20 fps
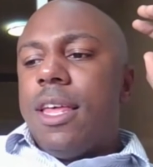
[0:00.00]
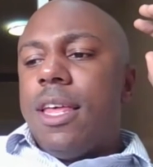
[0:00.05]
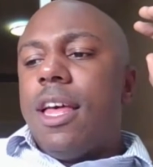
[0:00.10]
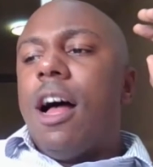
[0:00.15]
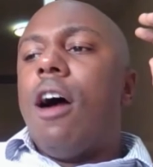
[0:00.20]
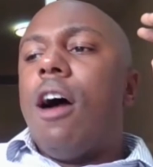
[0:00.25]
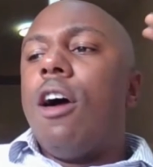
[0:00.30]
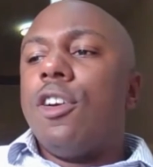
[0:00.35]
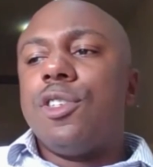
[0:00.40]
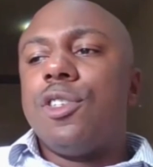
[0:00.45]

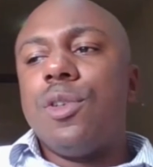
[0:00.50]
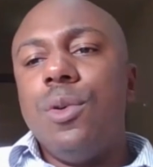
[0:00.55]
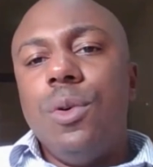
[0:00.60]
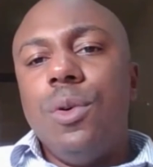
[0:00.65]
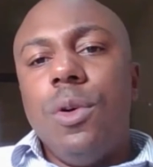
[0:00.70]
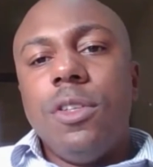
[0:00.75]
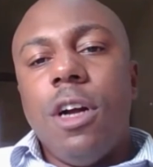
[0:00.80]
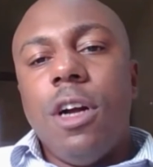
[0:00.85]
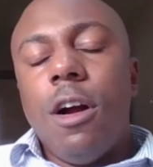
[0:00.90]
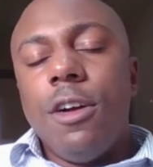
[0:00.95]
our
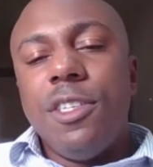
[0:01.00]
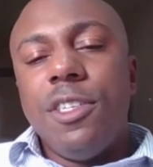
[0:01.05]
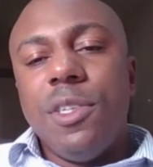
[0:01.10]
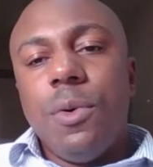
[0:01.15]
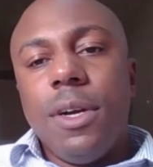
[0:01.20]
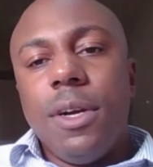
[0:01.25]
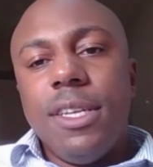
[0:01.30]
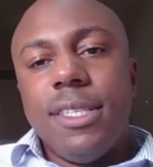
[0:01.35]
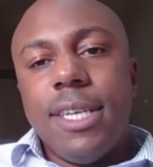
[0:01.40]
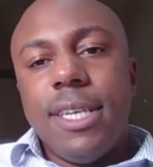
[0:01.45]
schools arts
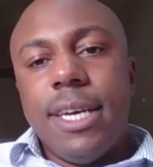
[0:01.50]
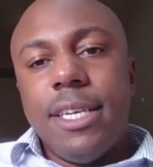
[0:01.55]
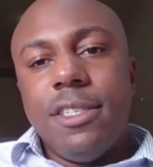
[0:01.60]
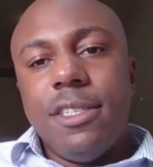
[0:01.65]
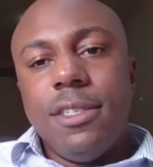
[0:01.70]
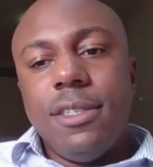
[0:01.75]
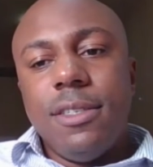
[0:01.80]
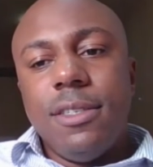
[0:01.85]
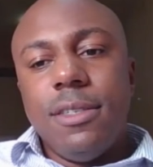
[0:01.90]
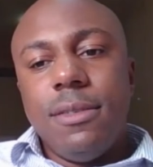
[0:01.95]

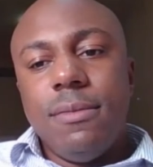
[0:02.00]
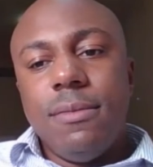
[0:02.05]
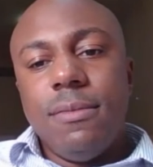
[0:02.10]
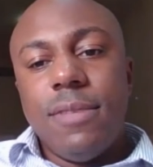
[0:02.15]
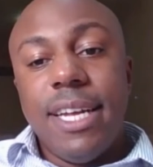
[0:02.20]
organizations,